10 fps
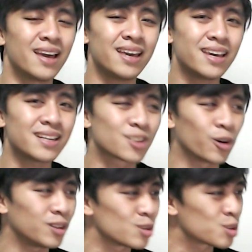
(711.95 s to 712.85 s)
He is
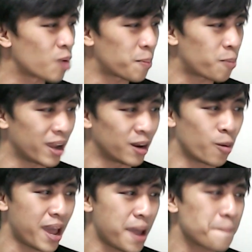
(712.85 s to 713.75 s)
going to swap right
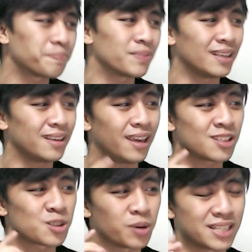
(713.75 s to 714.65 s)
away
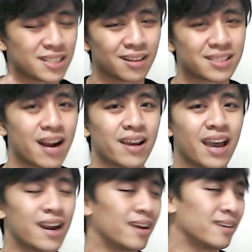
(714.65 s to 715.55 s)
into his
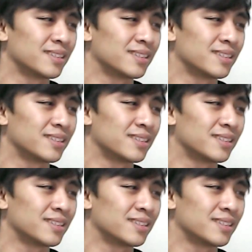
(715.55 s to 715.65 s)
Altaria, and